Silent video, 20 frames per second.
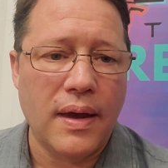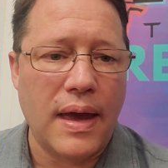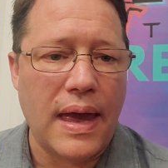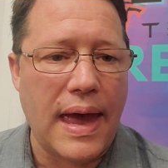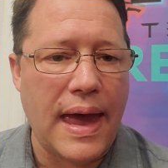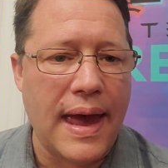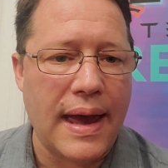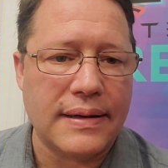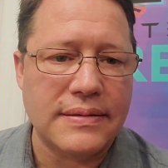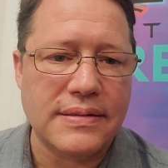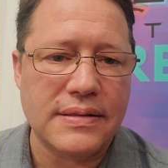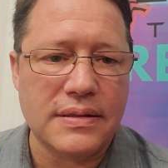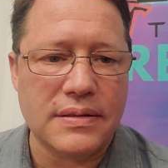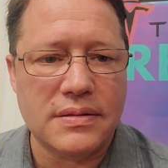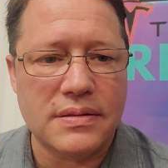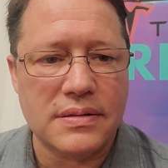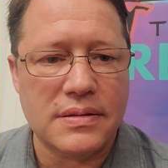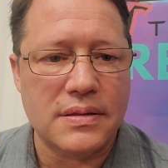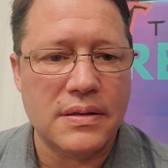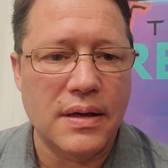
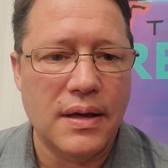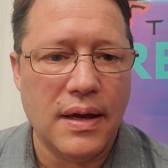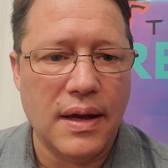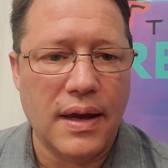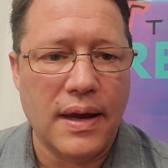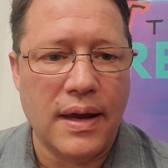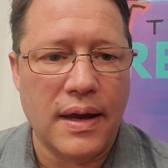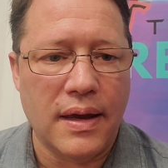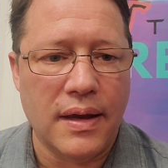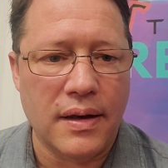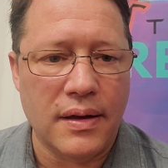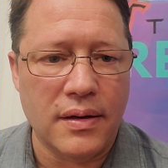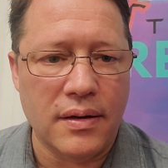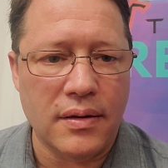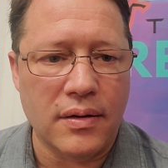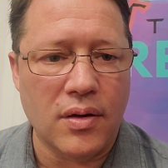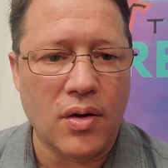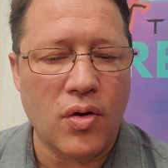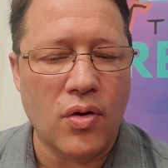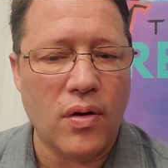axis
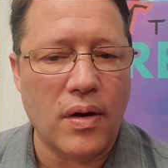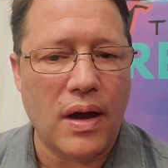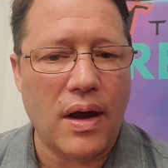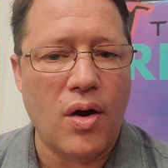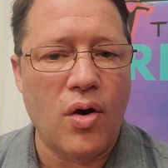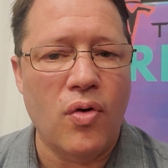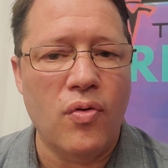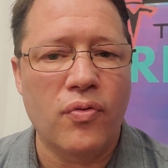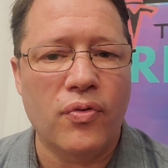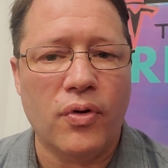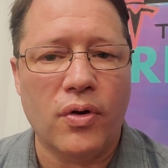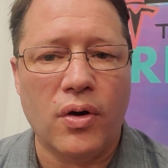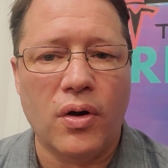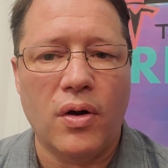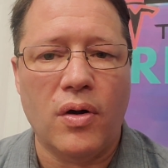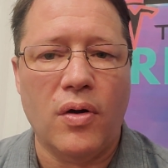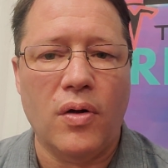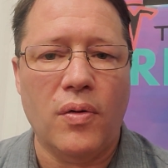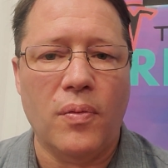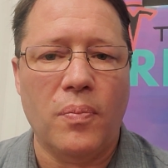and
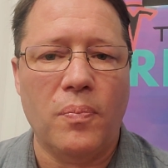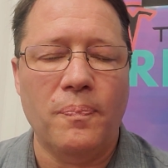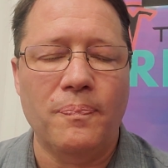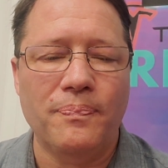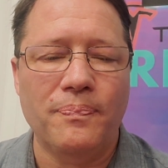overall